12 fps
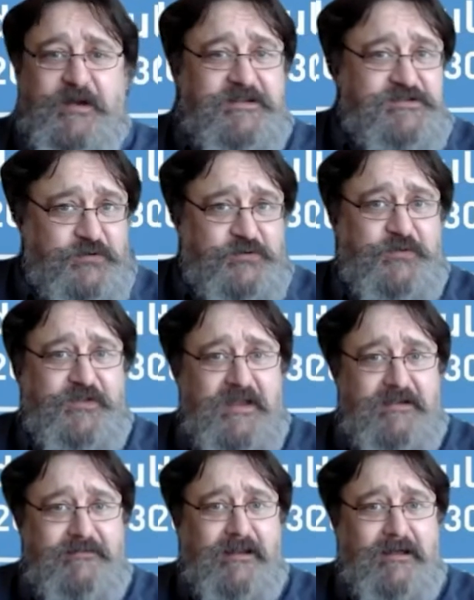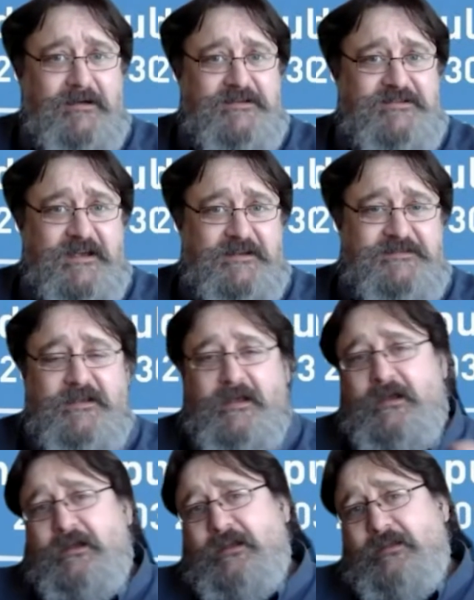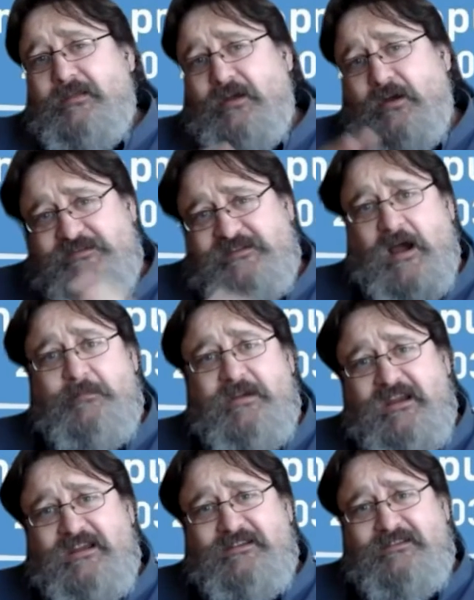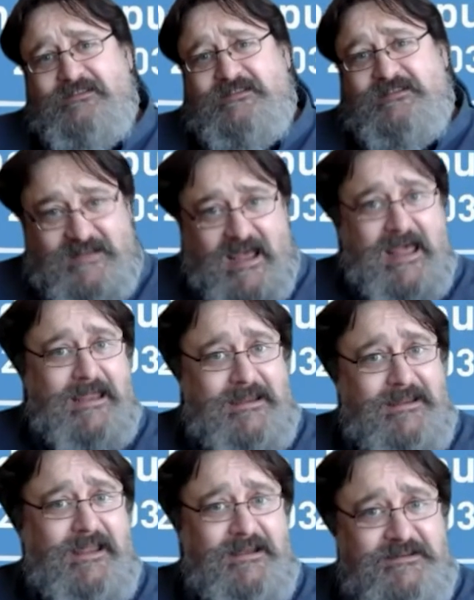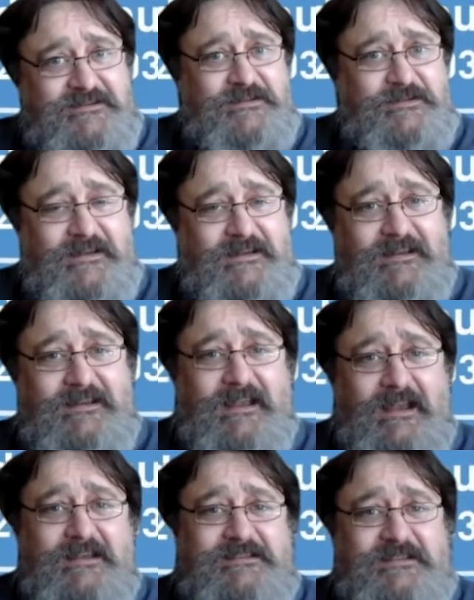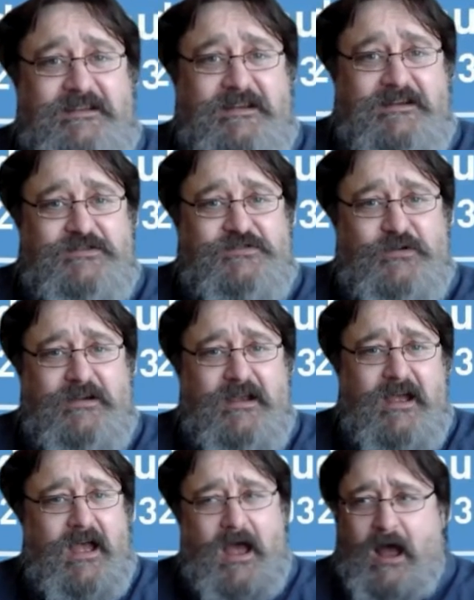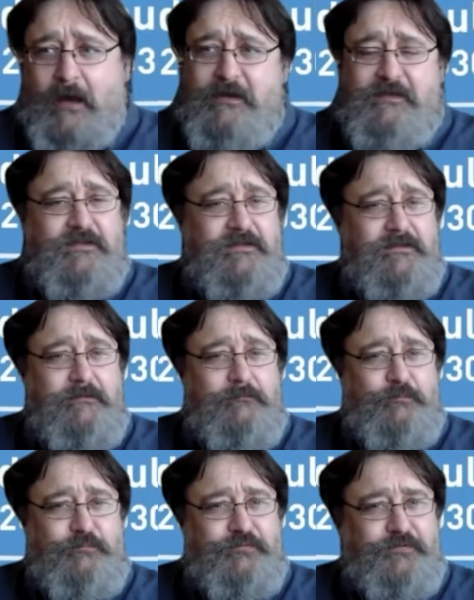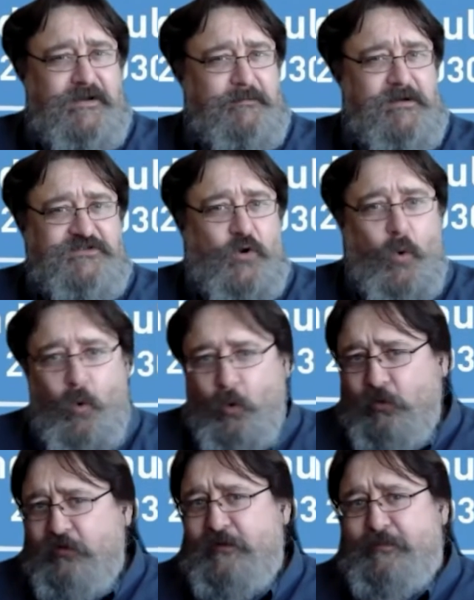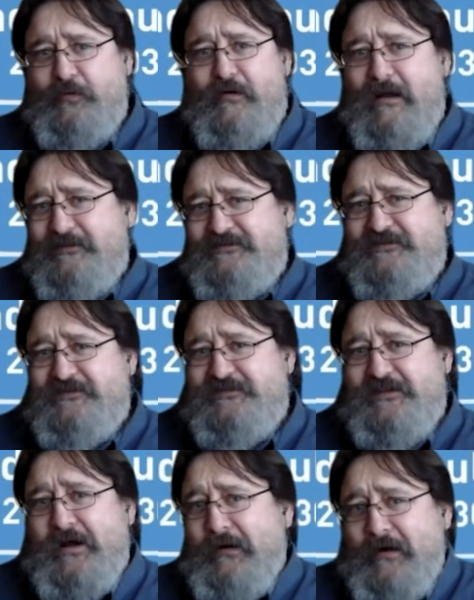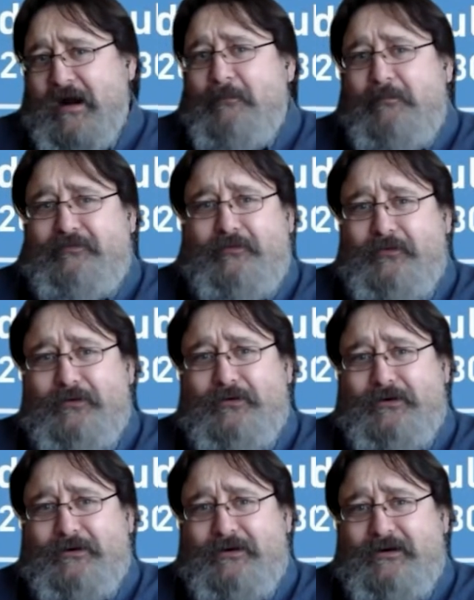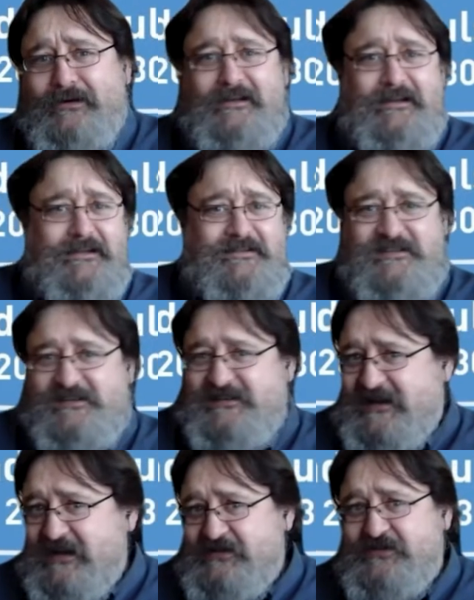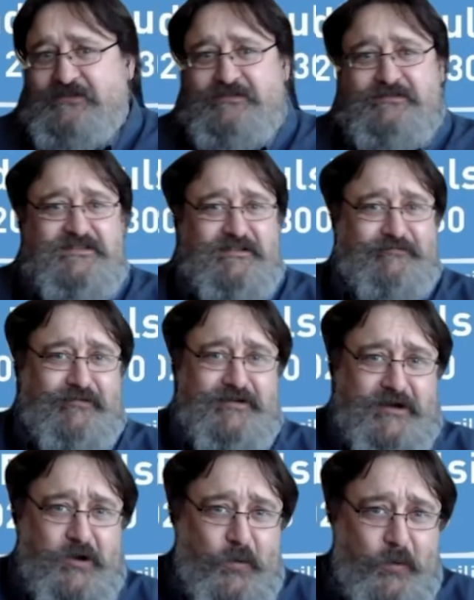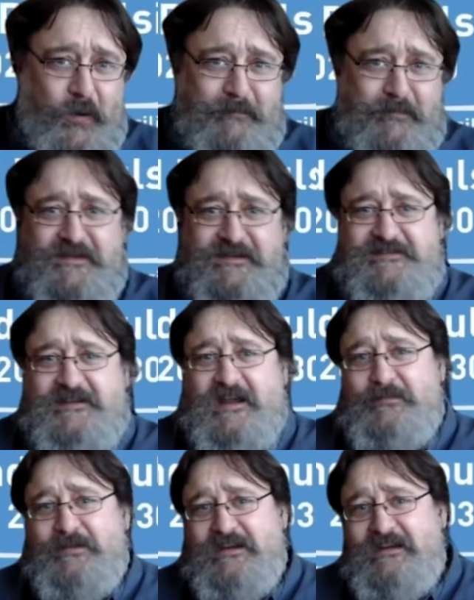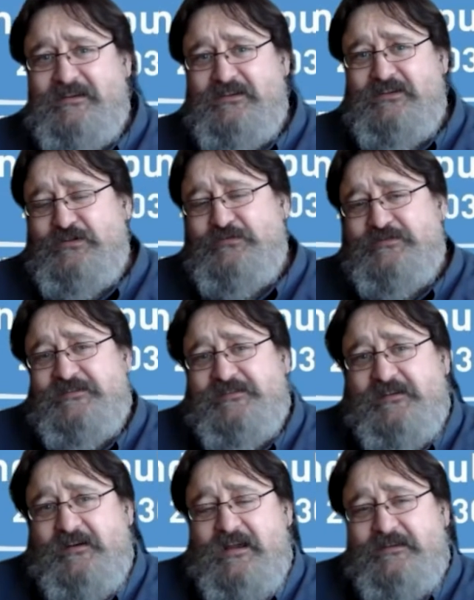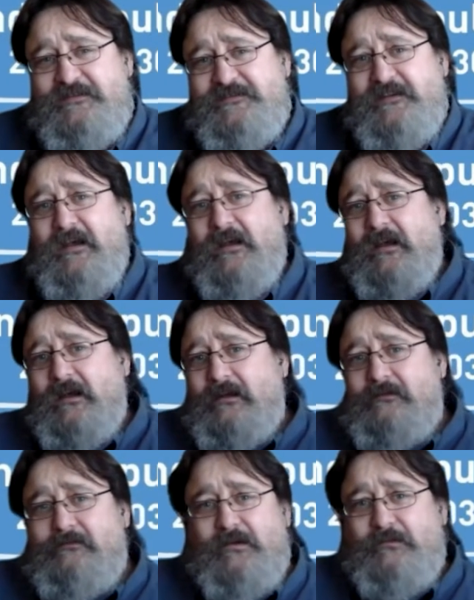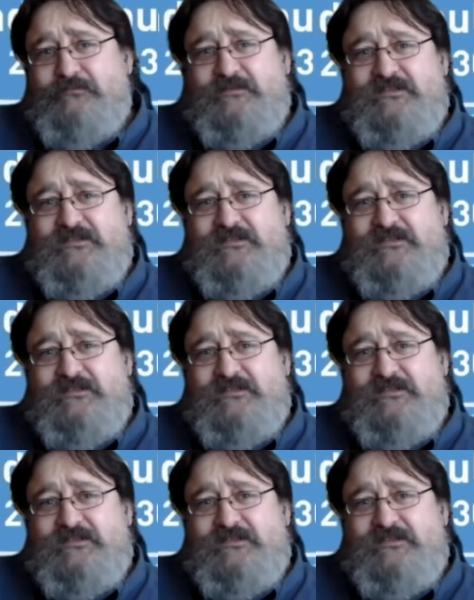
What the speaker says: when I talk with naval architects, those coming in today into the industry, I mean, pretty much all the parameters are up for discussion, different equipment that's coming in, new designs. Yeah.